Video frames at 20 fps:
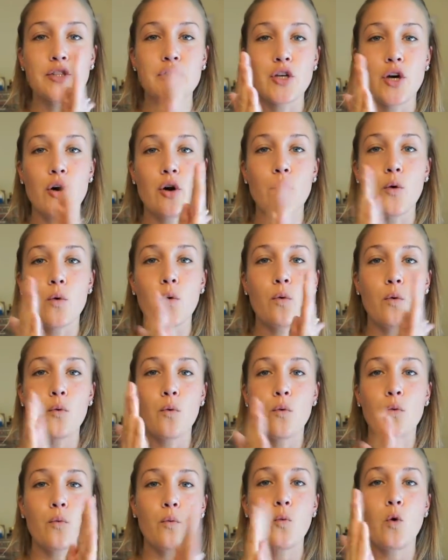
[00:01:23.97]

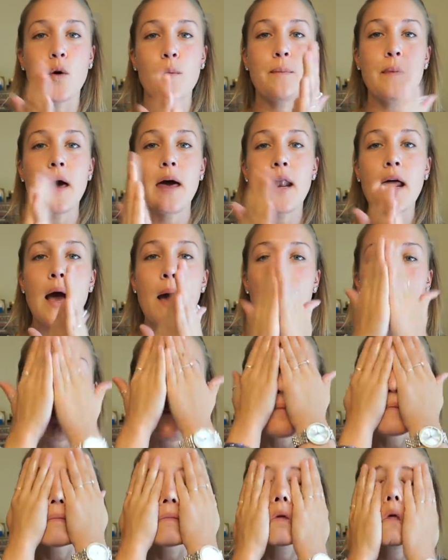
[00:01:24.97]
So warm that up
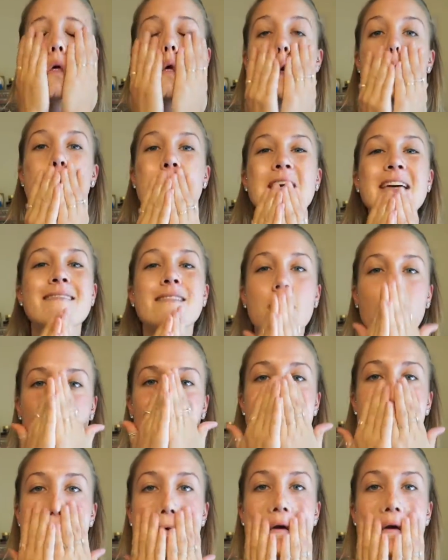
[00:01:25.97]
and